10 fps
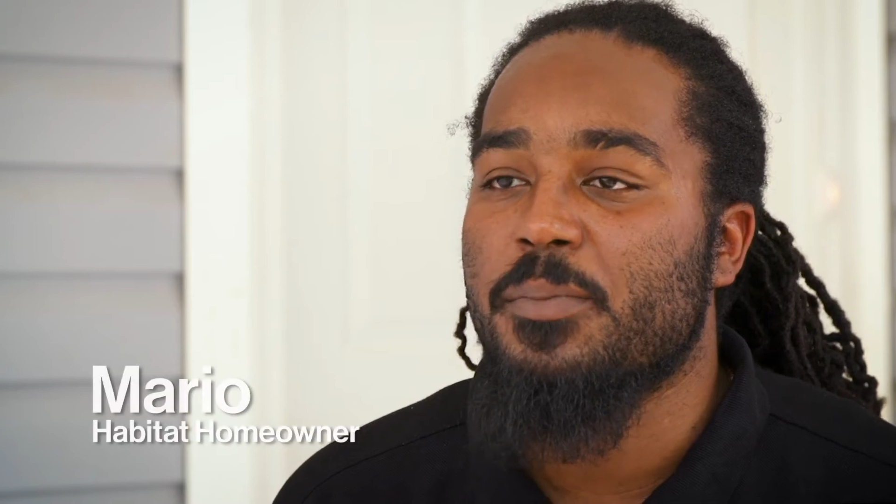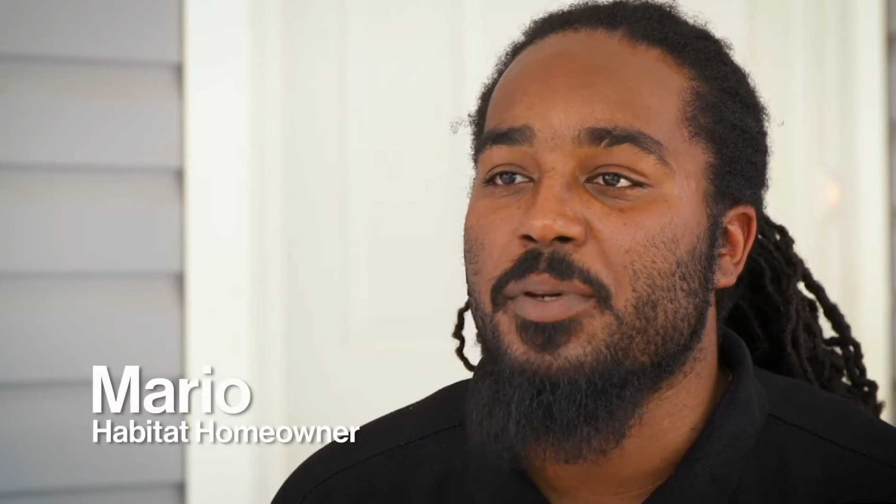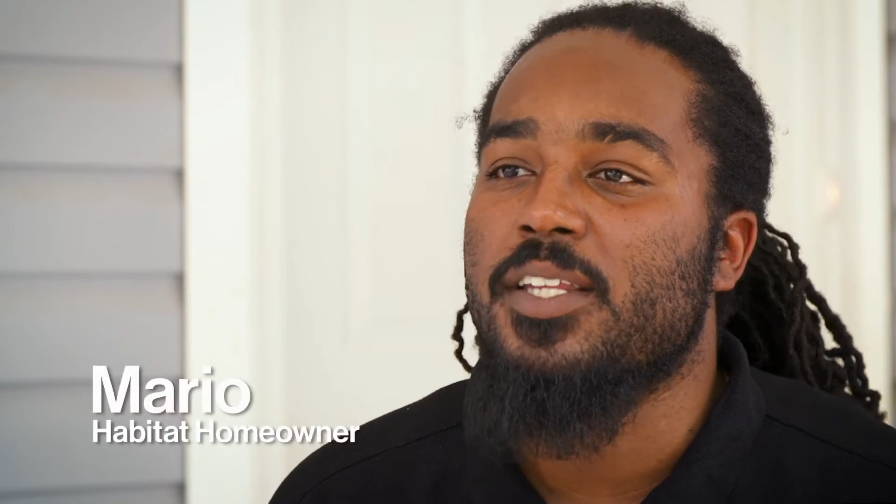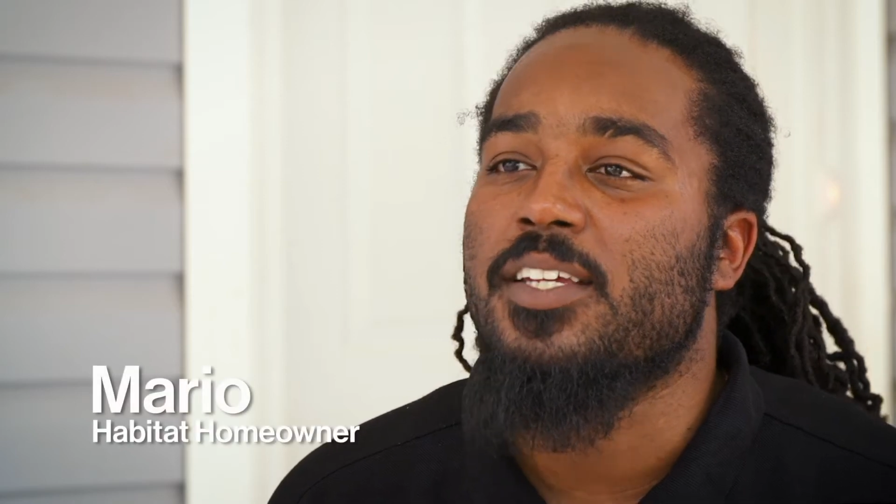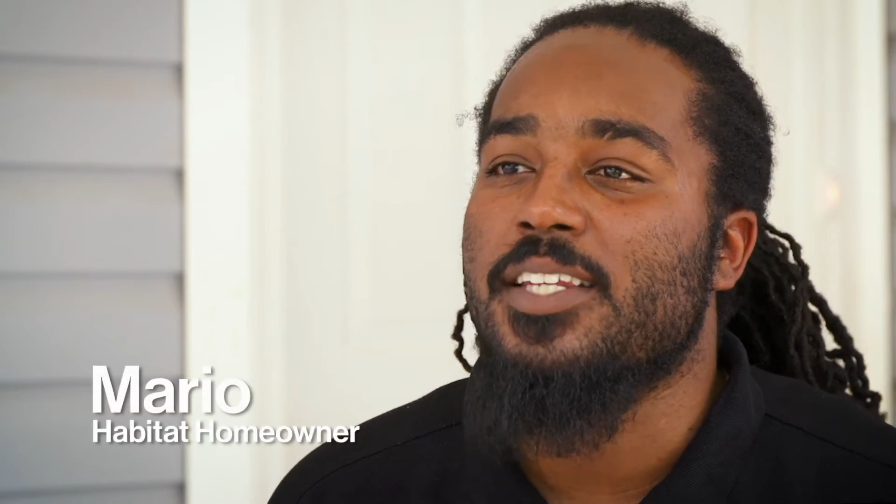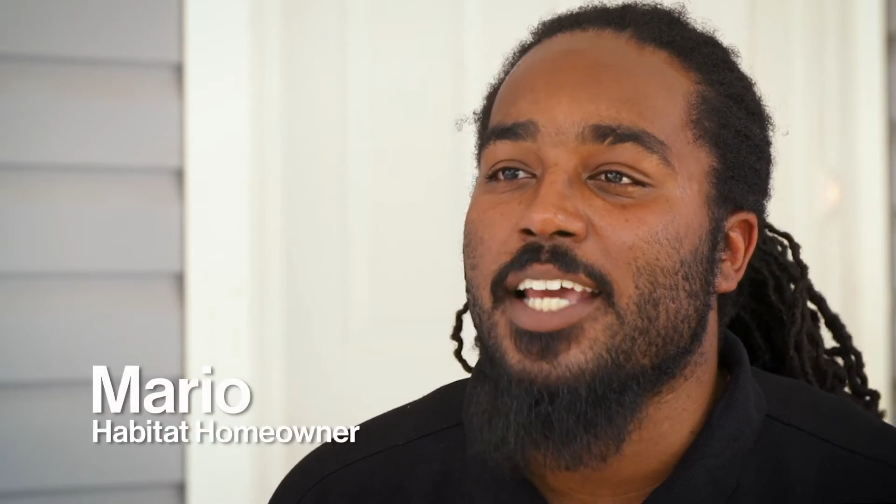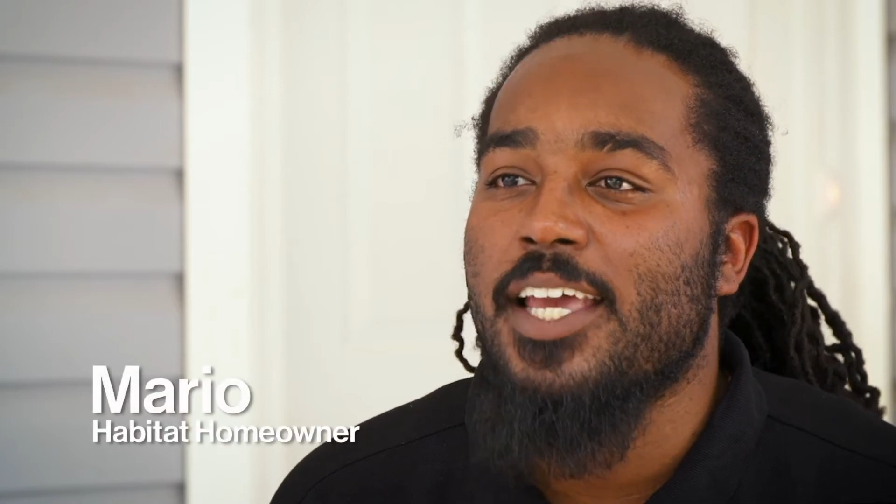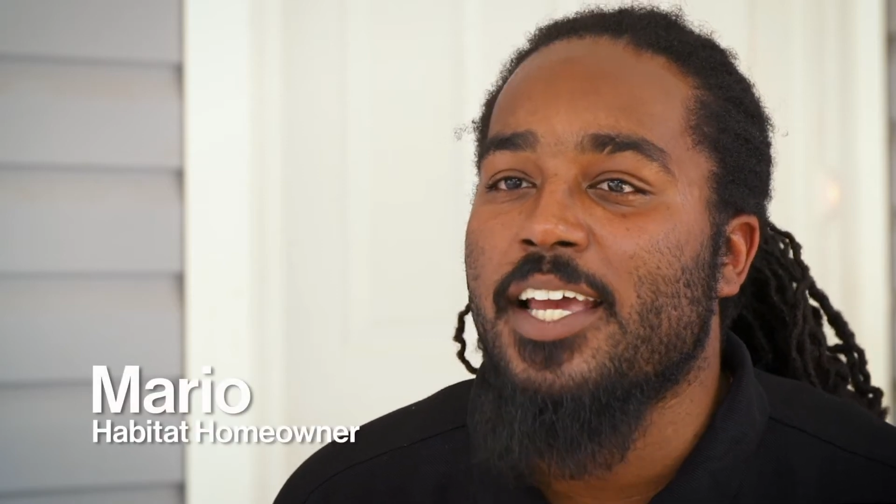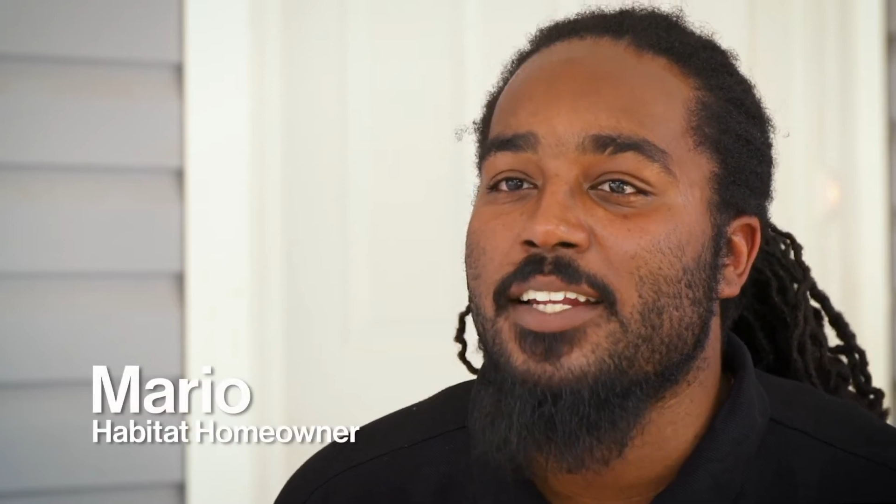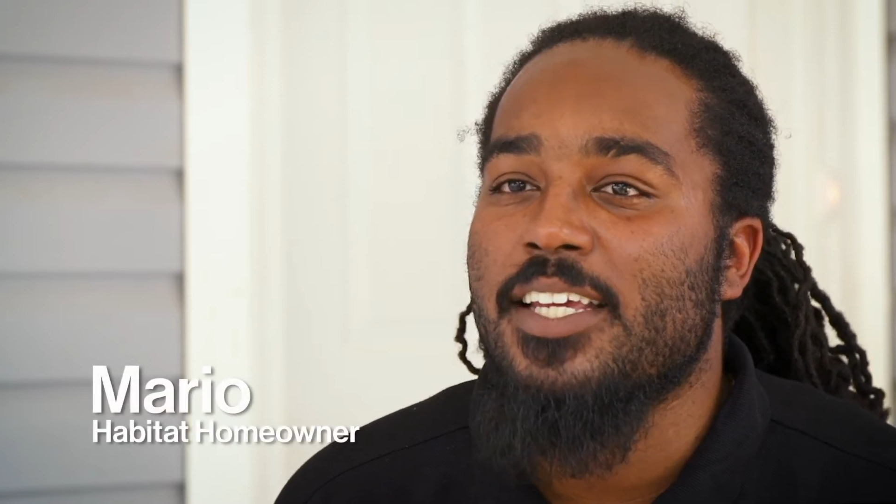be the
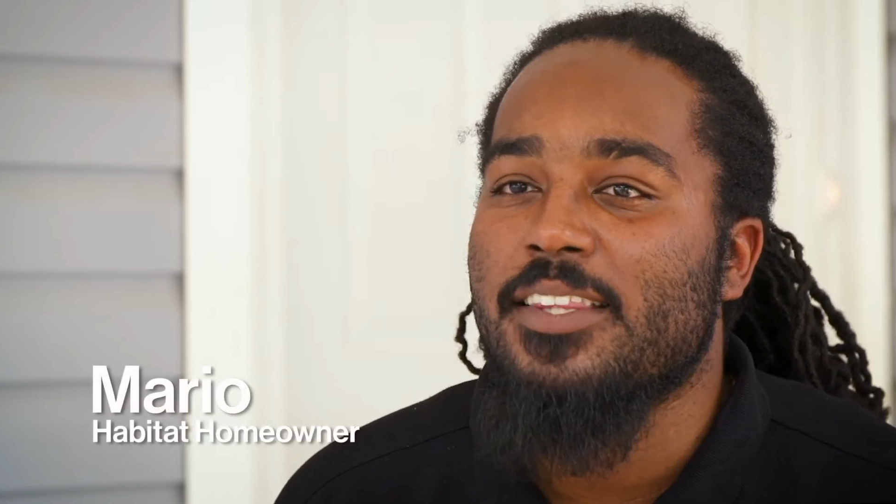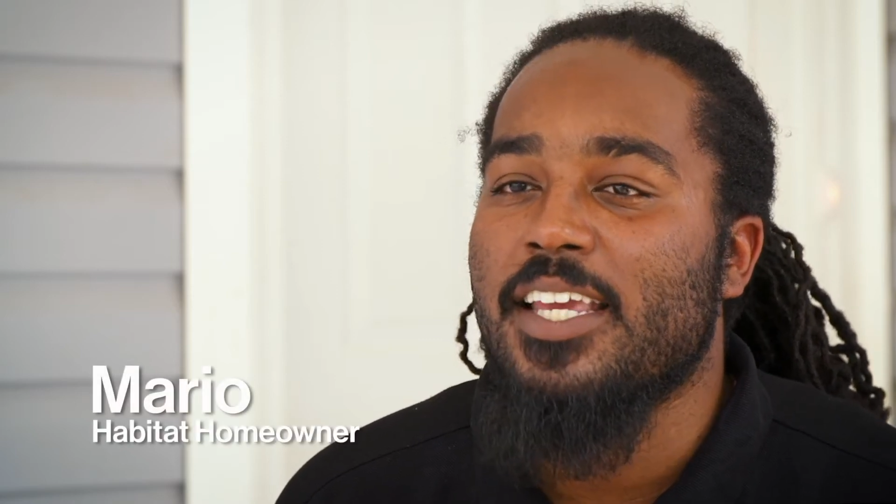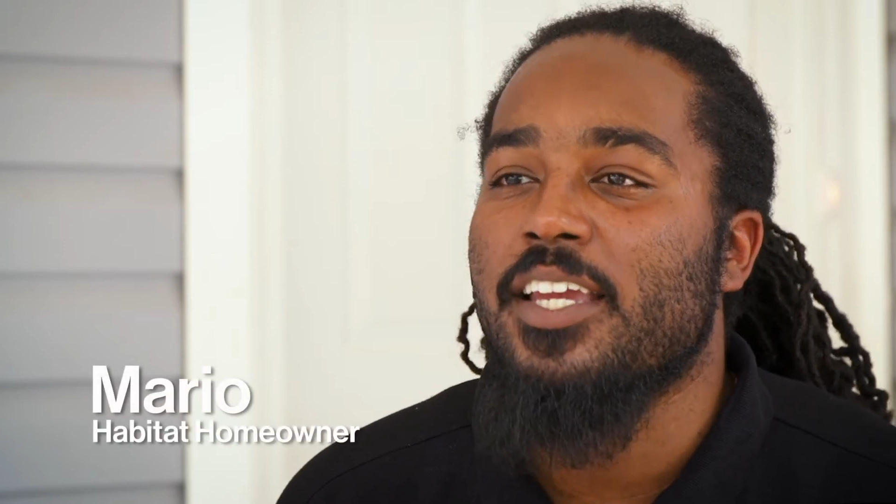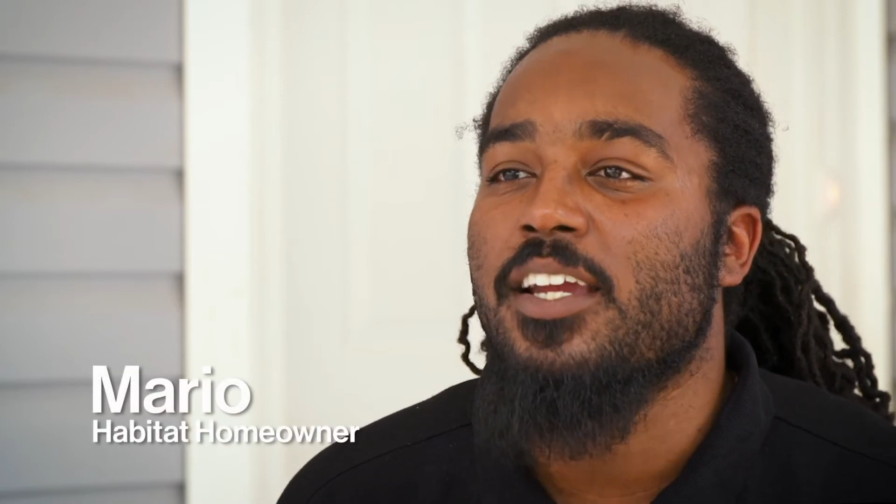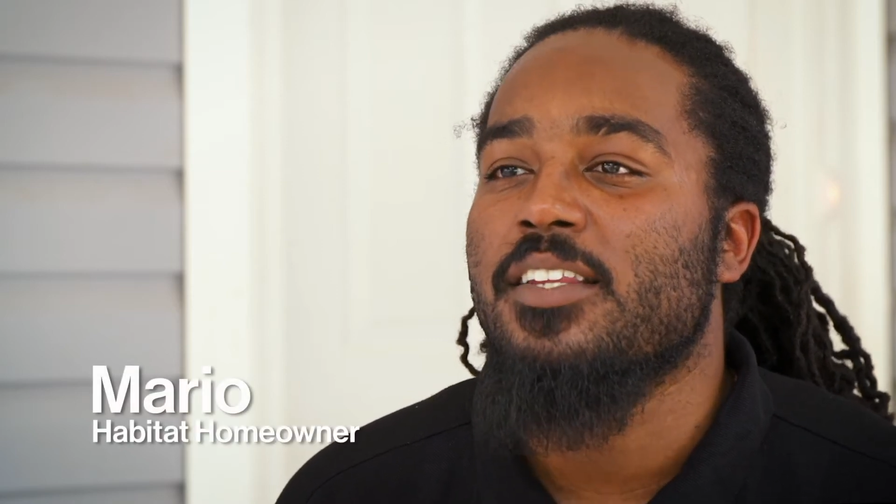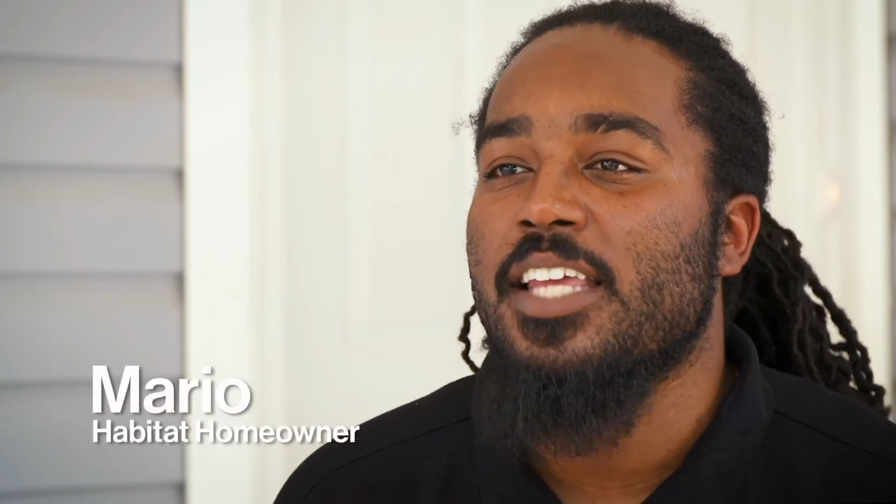dad that they,